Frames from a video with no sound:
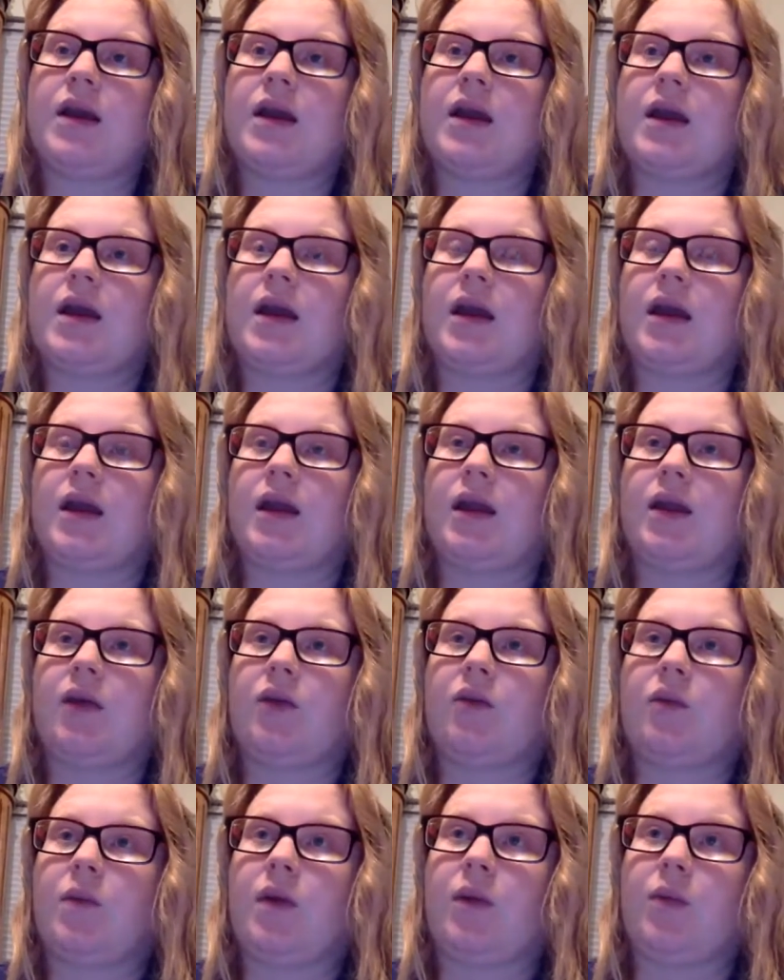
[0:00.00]
And those
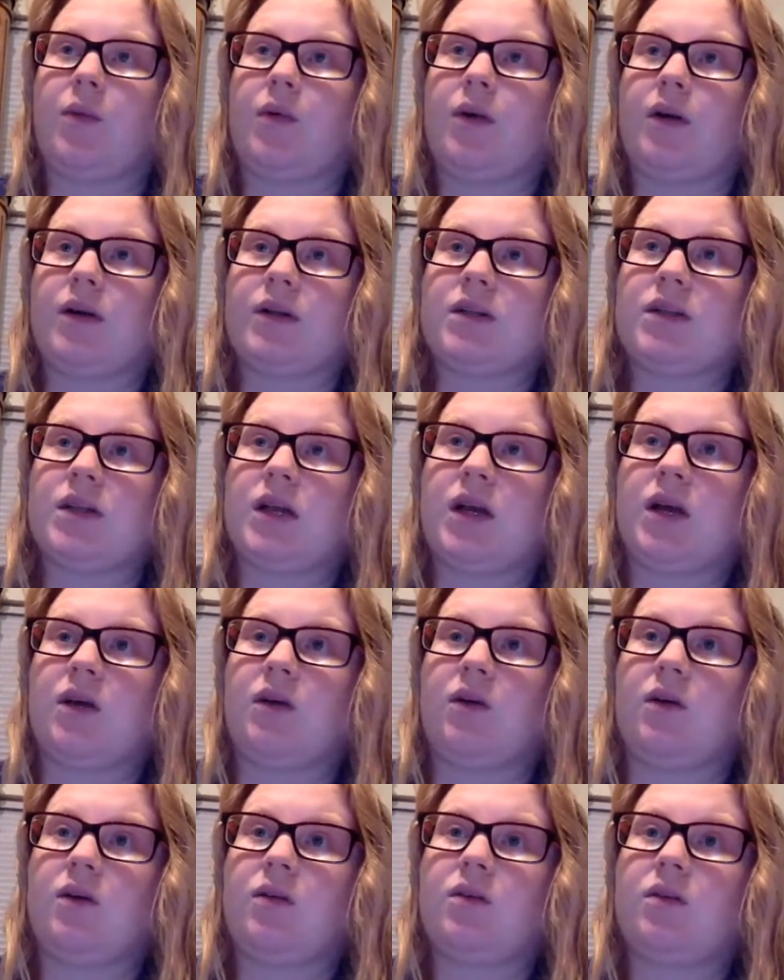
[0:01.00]
people are
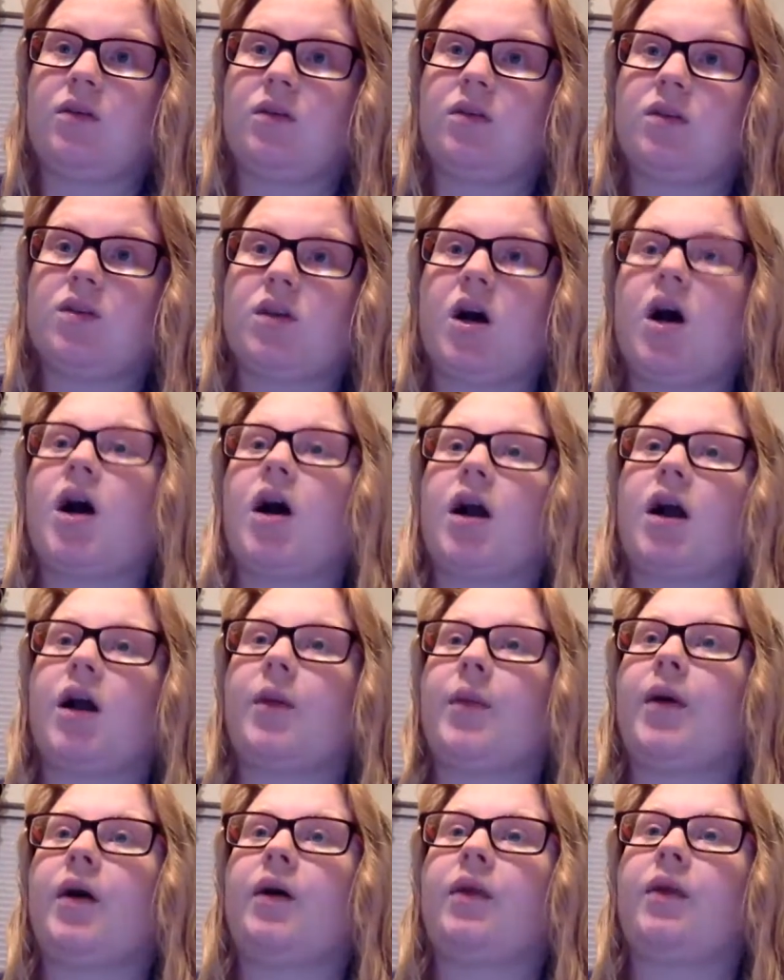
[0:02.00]
still talking
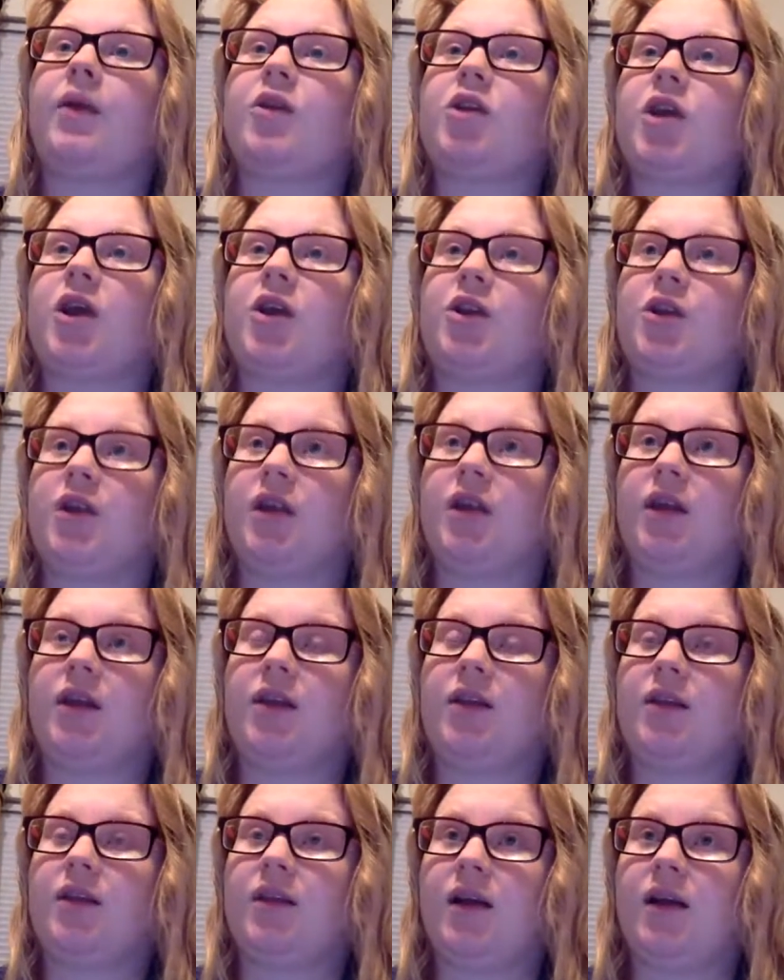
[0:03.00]
about the change he's
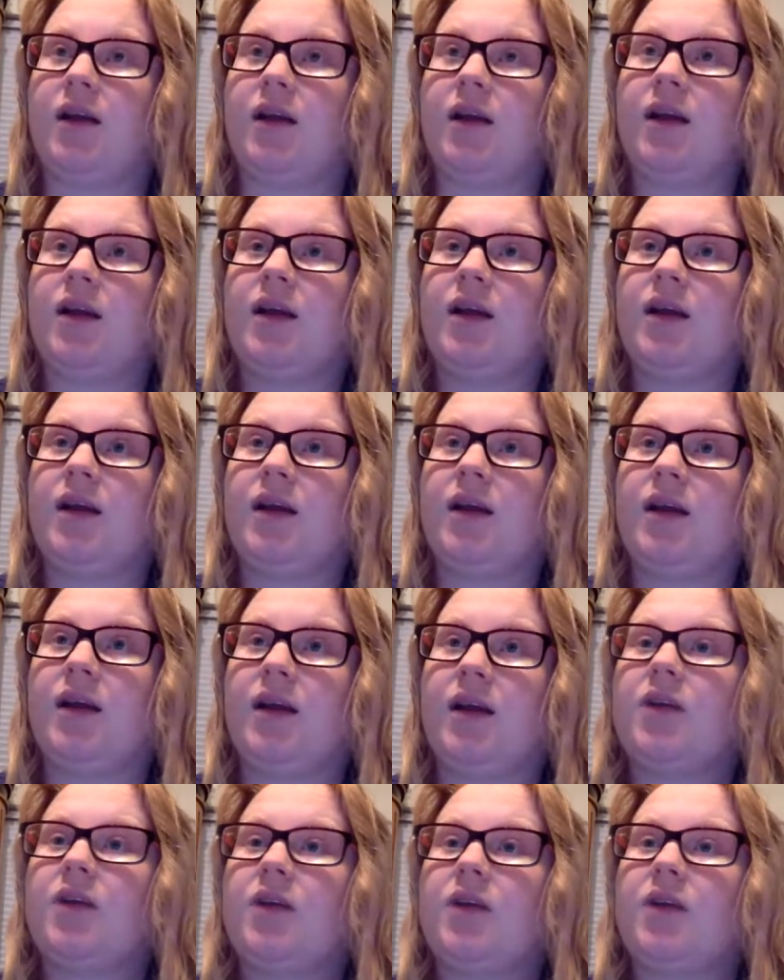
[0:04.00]
done
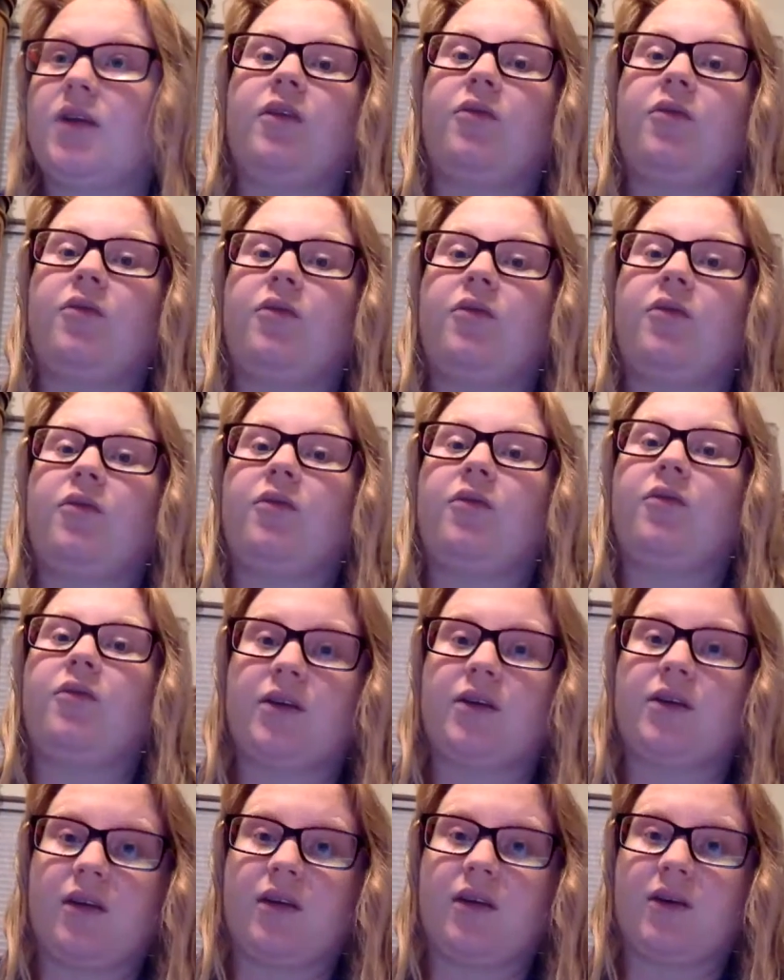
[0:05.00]
24
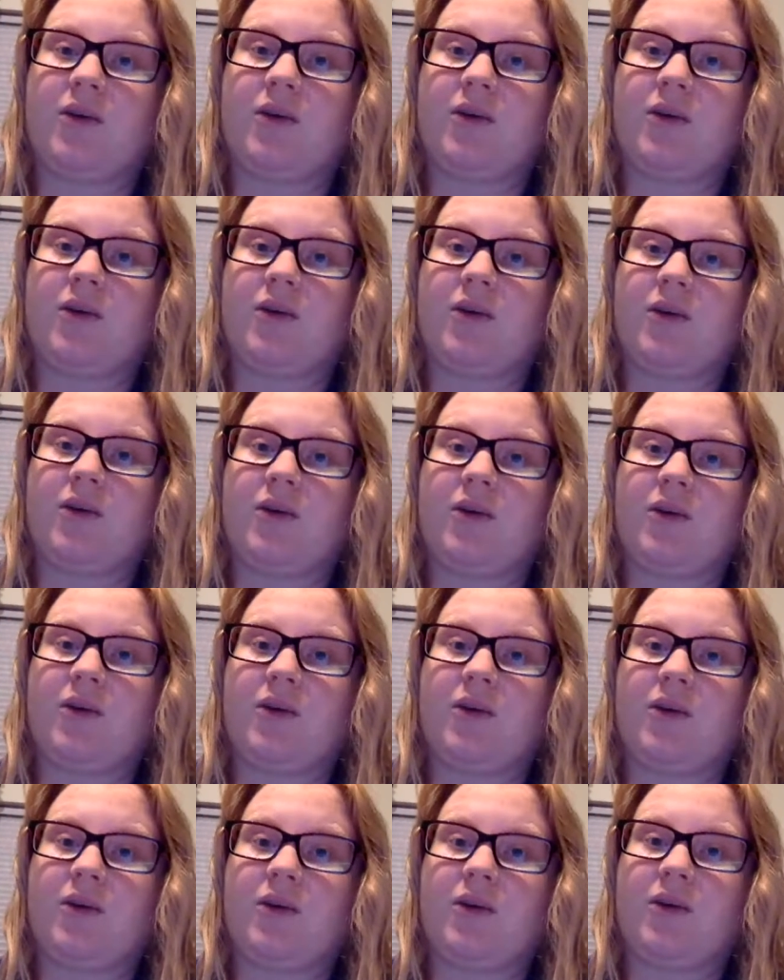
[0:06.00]
years ago
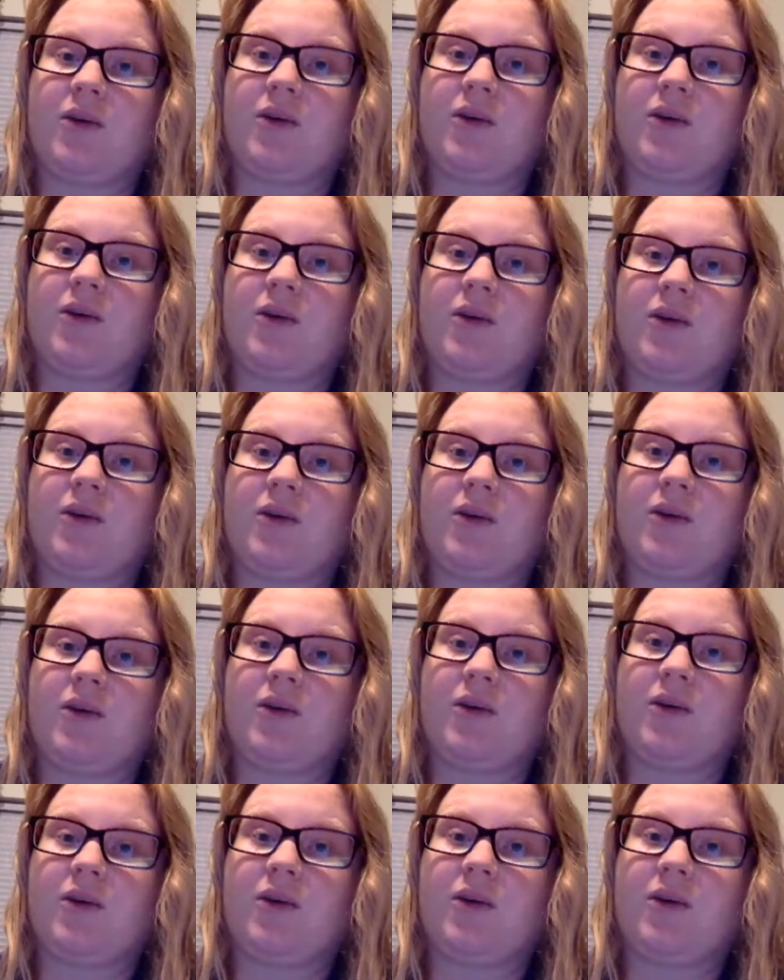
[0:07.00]
when he first started.
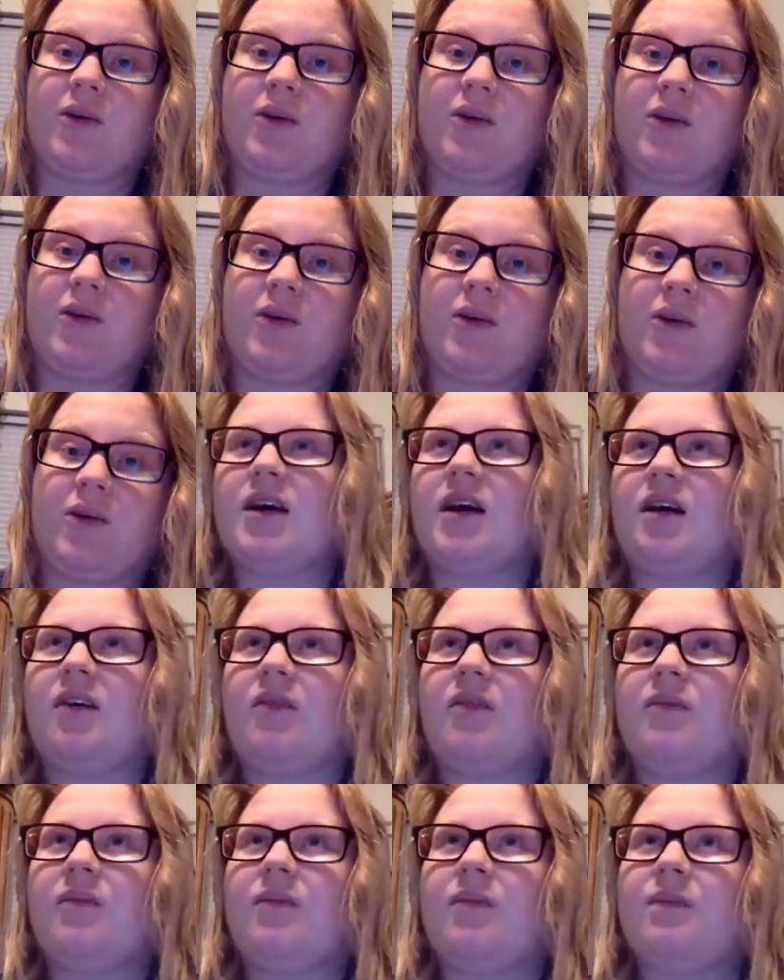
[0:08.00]

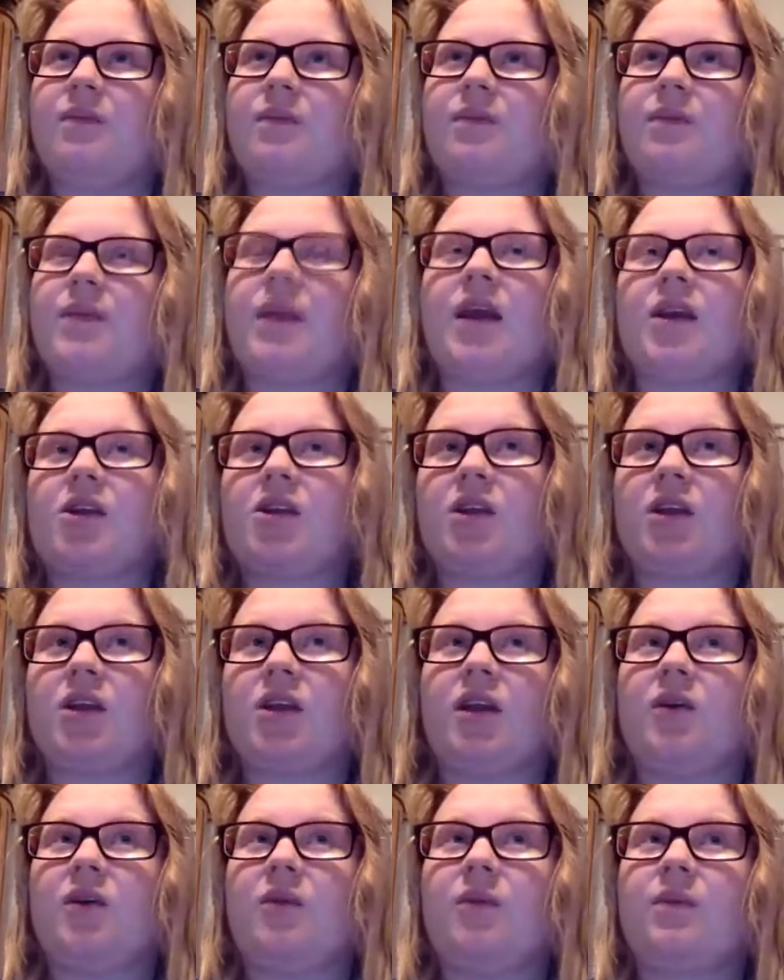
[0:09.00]
Um, Actually,
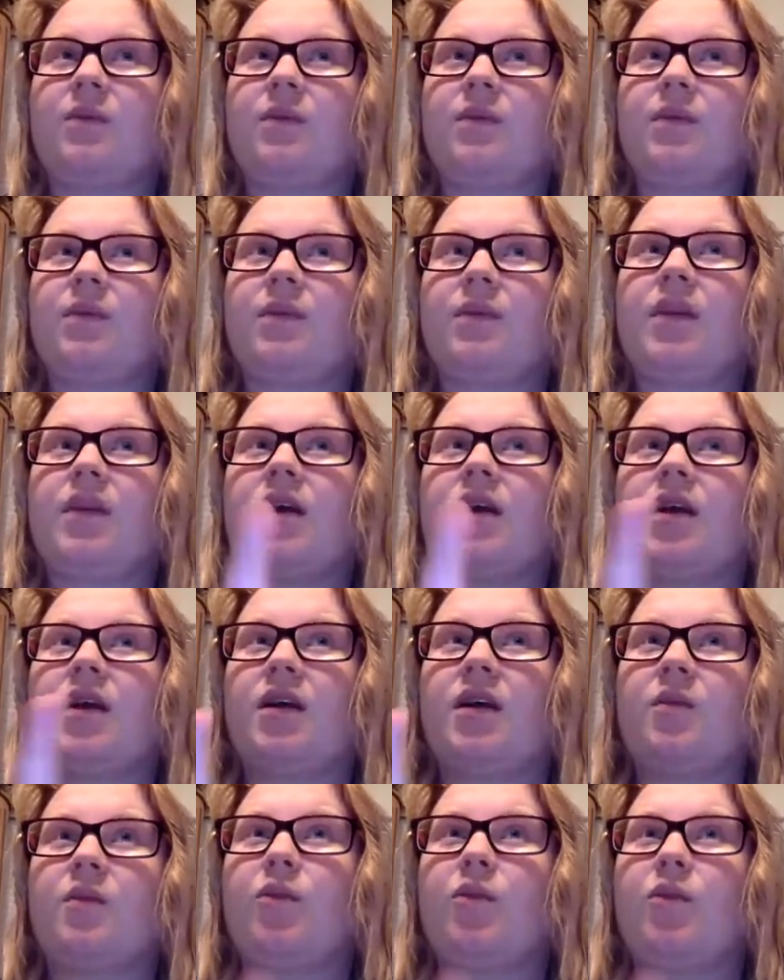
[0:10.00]
no,
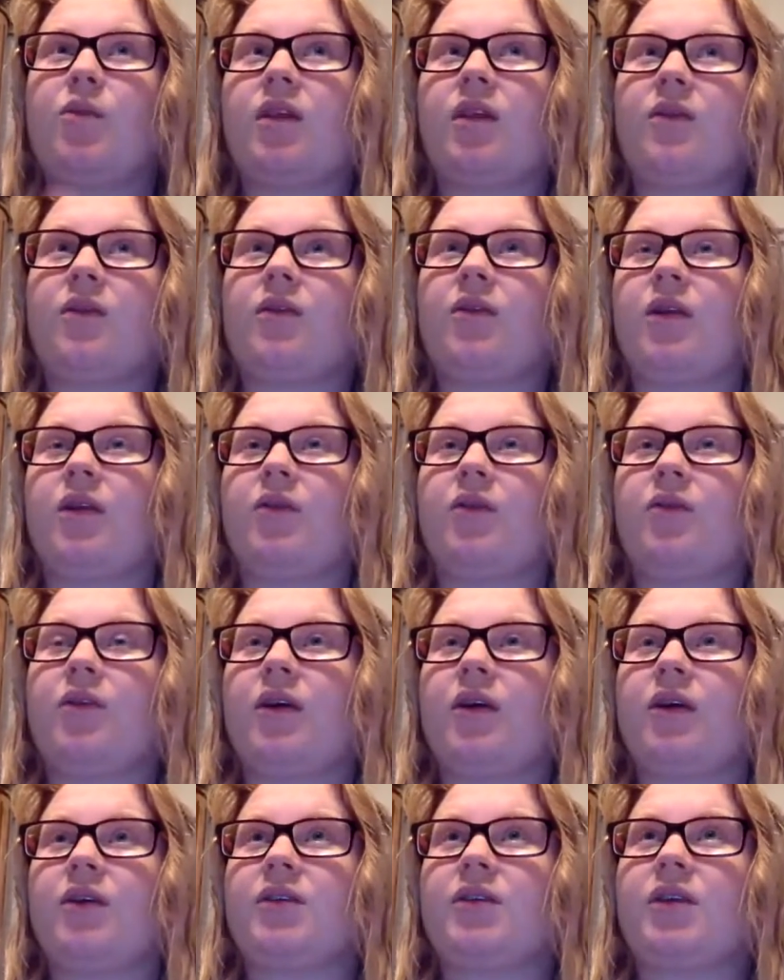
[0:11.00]
more than 24 years
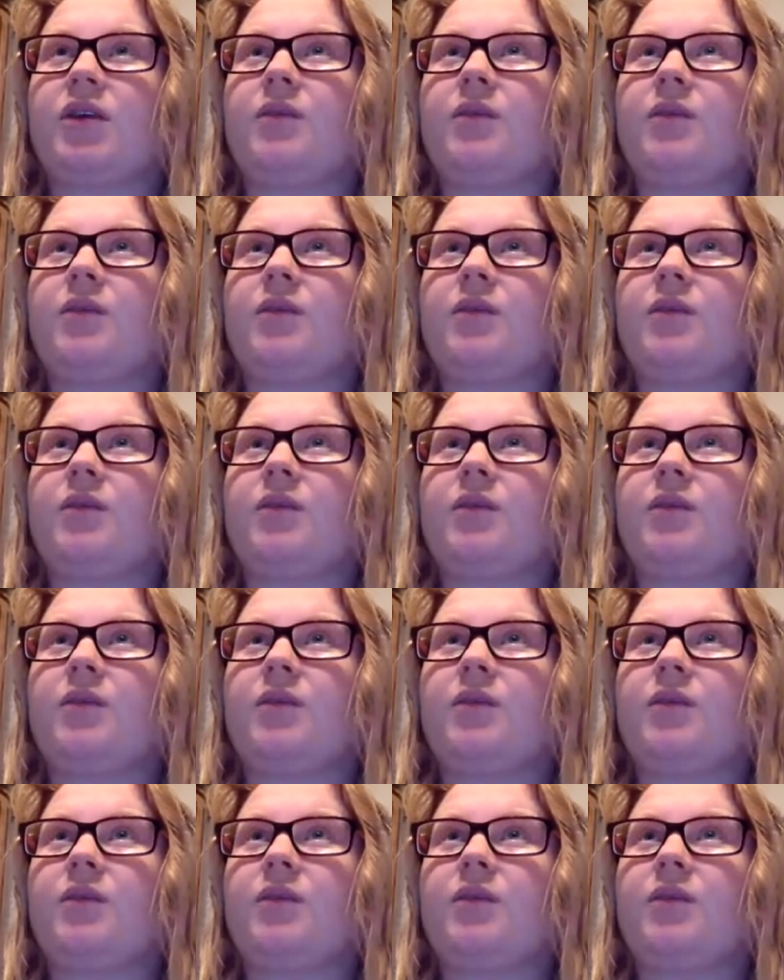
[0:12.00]
ago.